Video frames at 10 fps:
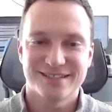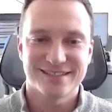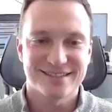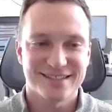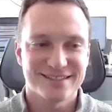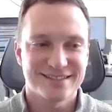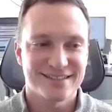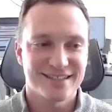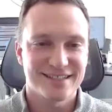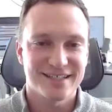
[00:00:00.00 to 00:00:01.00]
assistance.
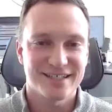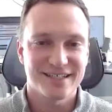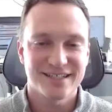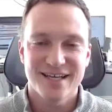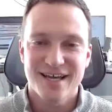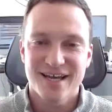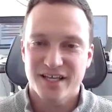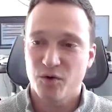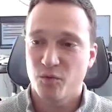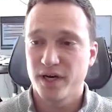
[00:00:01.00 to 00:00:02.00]
And uh,
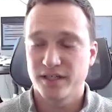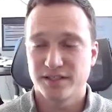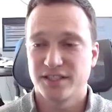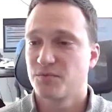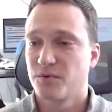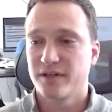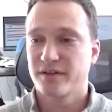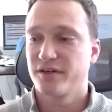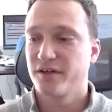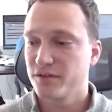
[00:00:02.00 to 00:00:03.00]
yeah, we're just one
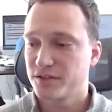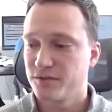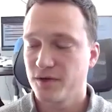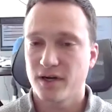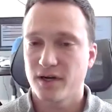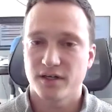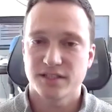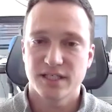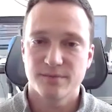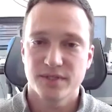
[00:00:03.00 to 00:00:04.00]
other note too. Our, our
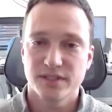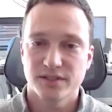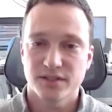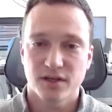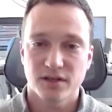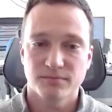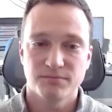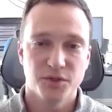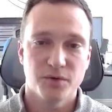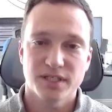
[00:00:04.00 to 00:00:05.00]
team is
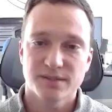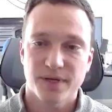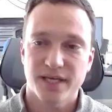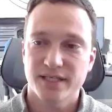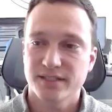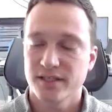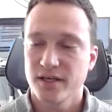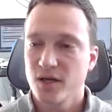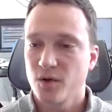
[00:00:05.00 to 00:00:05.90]
all US based.